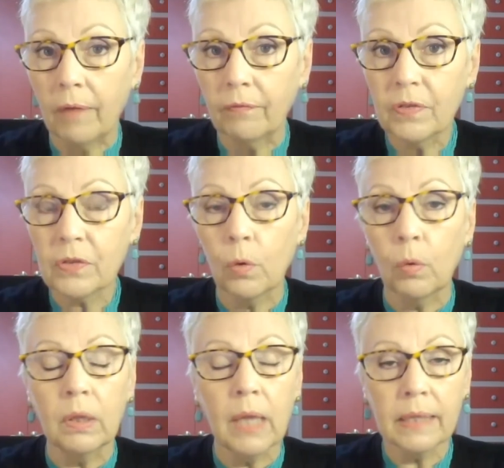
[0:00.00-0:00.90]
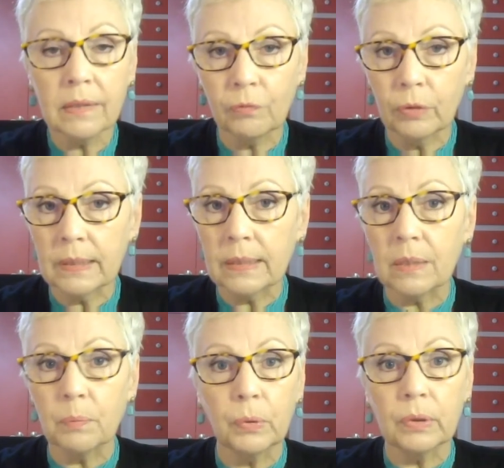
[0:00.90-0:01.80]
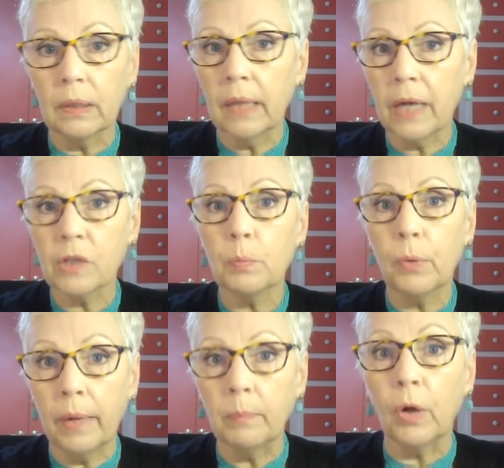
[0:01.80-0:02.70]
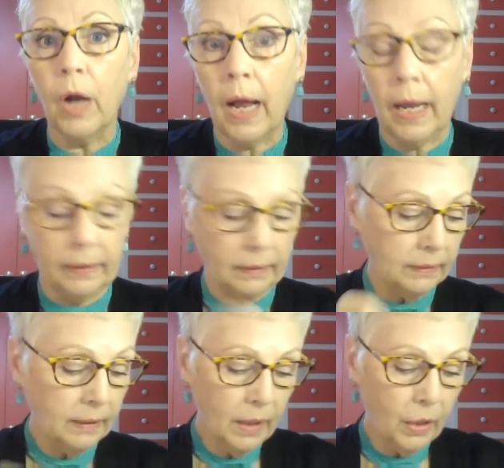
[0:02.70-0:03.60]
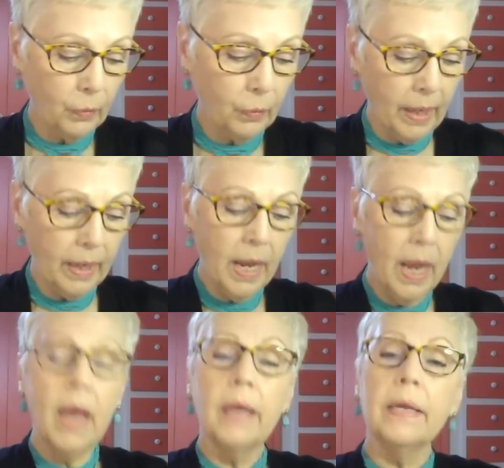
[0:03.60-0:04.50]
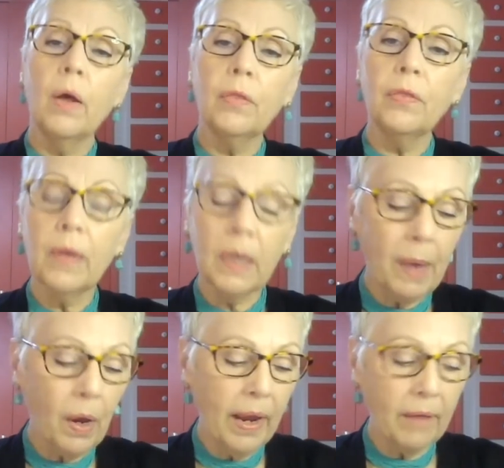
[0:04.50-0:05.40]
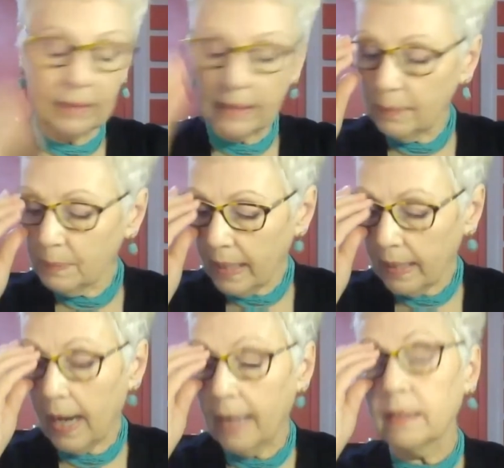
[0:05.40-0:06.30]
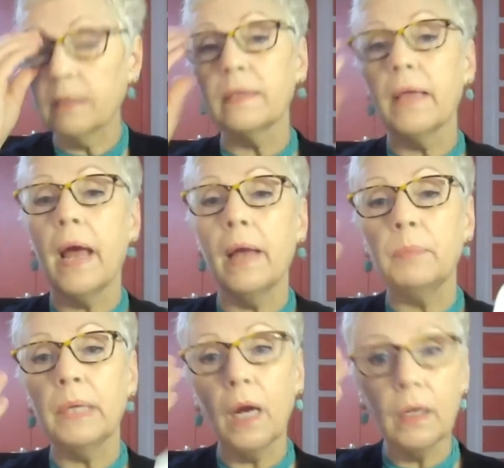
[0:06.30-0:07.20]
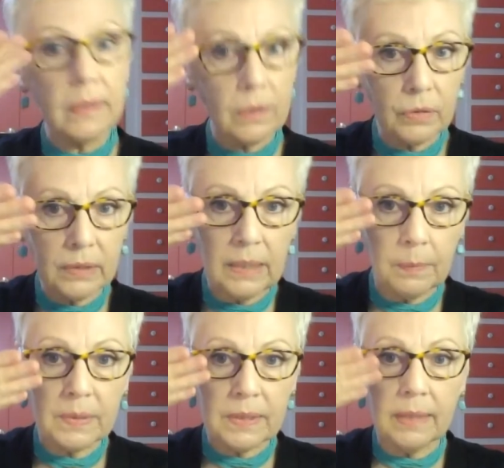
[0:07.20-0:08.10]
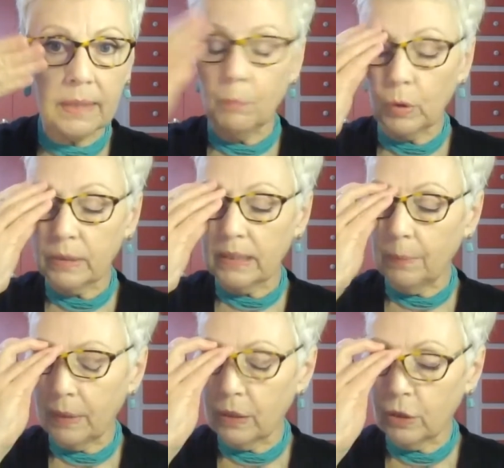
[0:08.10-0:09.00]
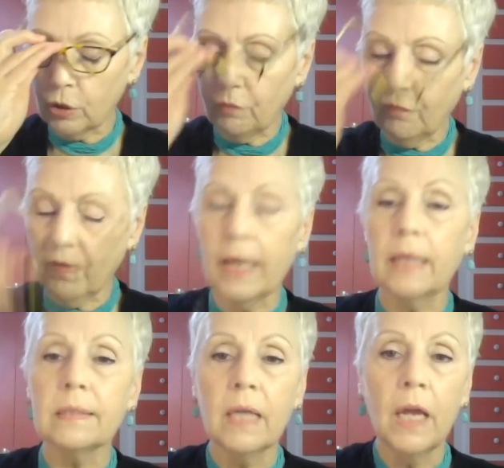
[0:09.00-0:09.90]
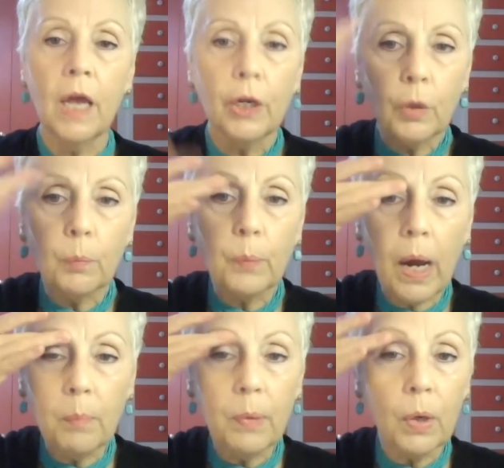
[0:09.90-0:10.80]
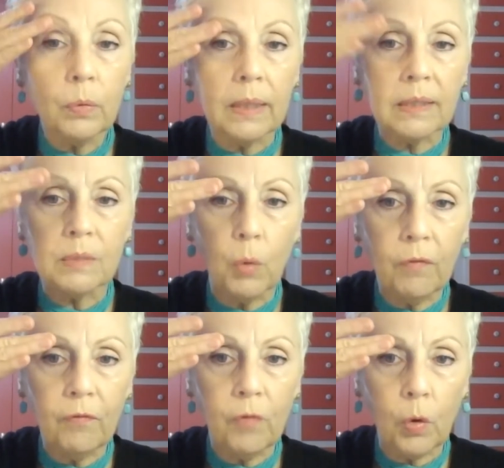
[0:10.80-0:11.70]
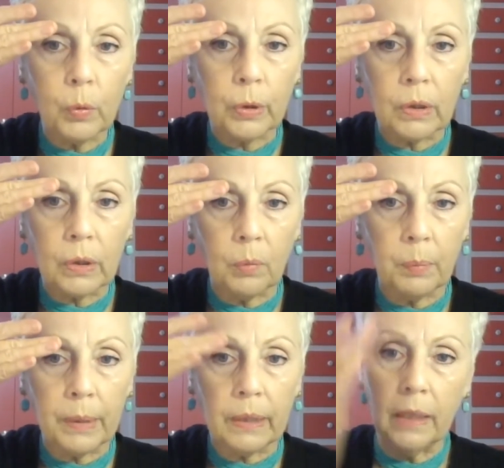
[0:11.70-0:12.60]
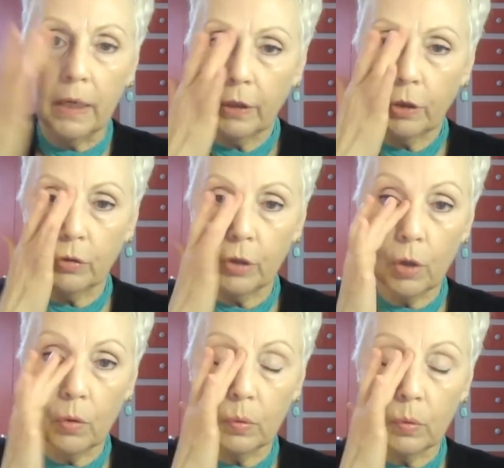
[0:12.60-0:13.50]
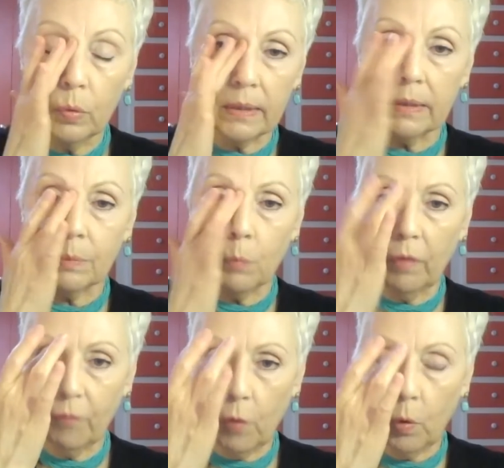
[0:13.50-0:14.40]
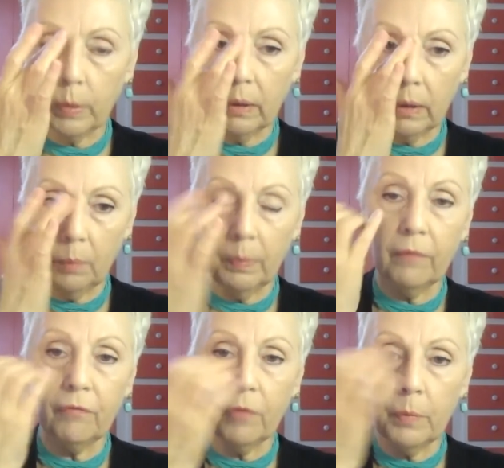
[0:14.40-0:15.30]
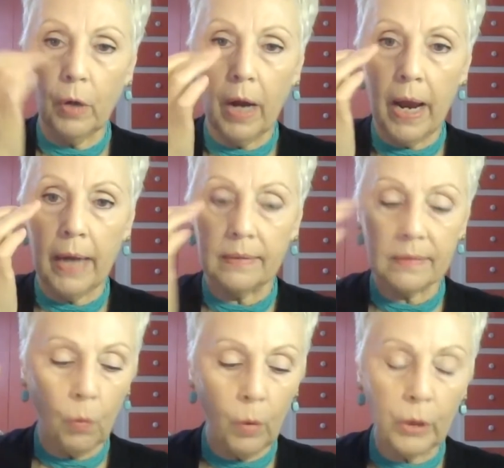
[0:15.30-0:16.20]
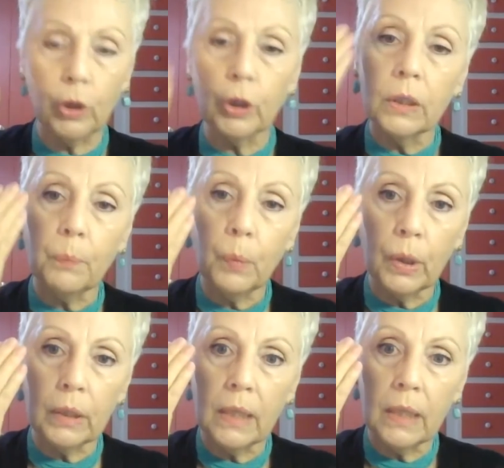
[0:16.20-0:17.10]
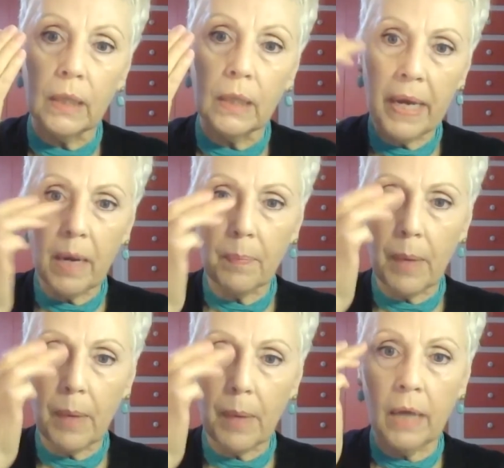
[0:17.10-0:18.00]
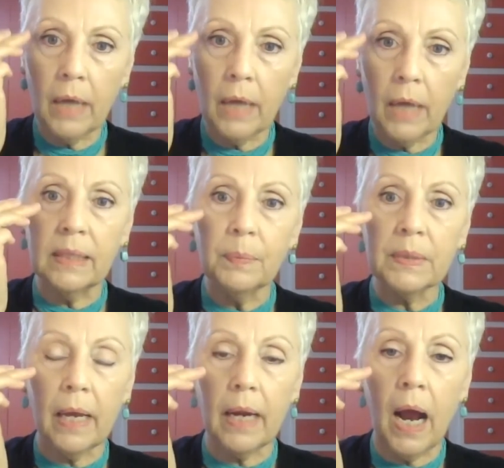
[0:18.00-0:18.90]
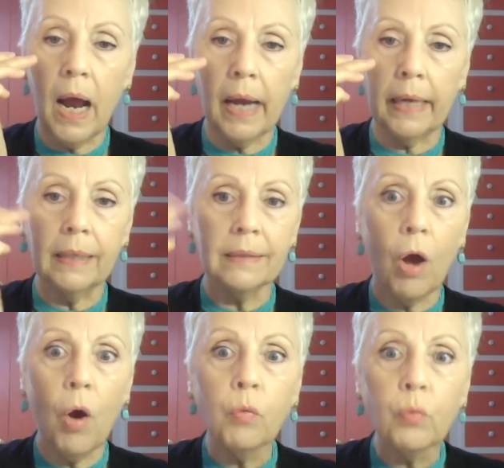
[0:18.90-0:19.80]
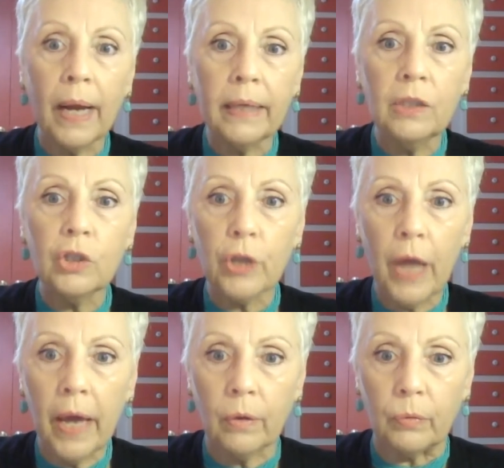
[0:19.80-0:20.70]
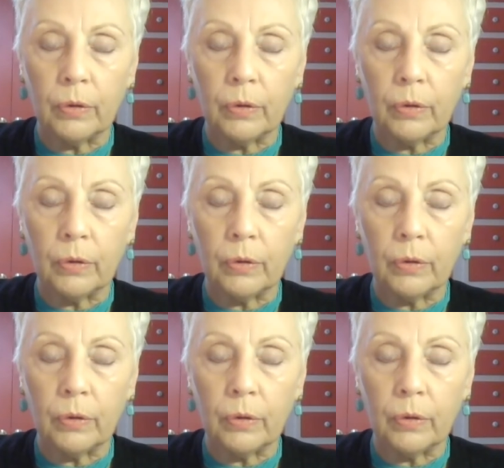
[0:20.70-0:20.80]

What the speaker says: So lots of reasons to put the lash primer on, okay? Now the thing about having deep set eyes is that because they're deep set, more deep into your face, your brow bone is more forward a little bit. Your nose is more forward a little bit from your eyes. So when you're gonna put makeup on a deep set eye, it's already shadowed.